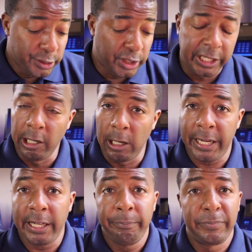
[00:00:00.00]

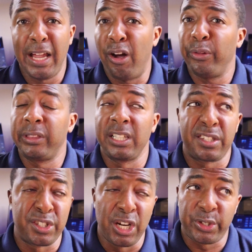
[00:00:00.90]
Security. Now,
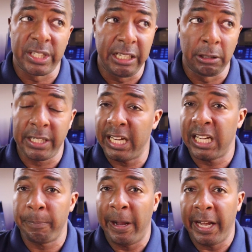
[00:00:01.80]
this is no secret to
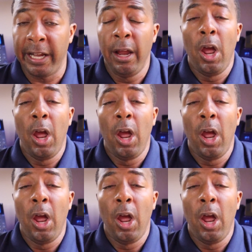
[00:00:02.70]
anybody.